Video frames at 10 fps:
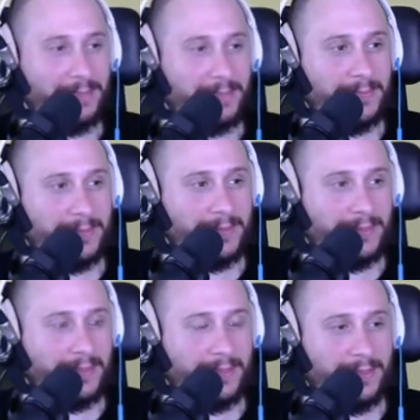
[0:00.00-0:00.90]

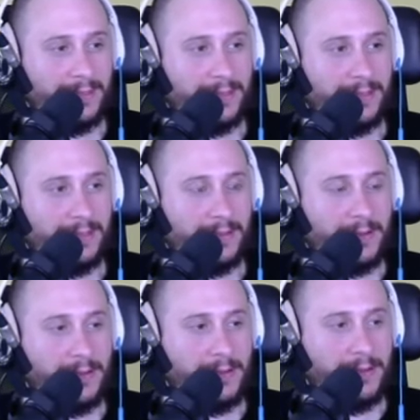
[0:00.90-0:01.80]

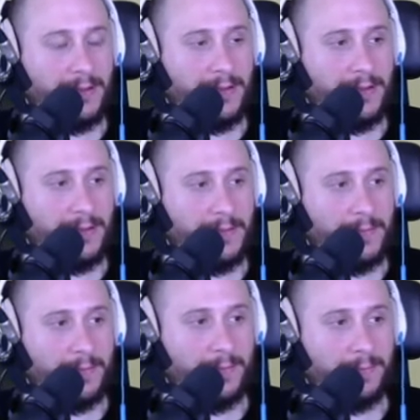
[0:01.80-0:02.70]

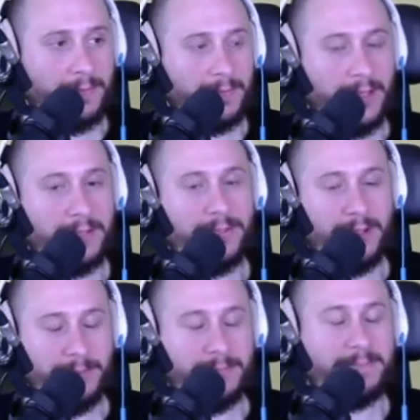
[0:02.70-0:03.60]

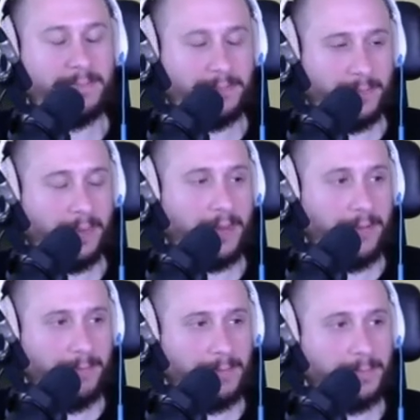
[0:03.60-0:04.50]

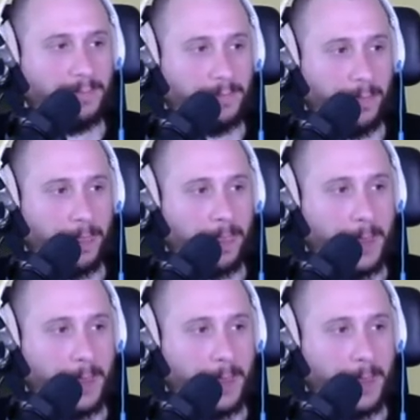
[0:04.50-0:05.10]
(not speaking)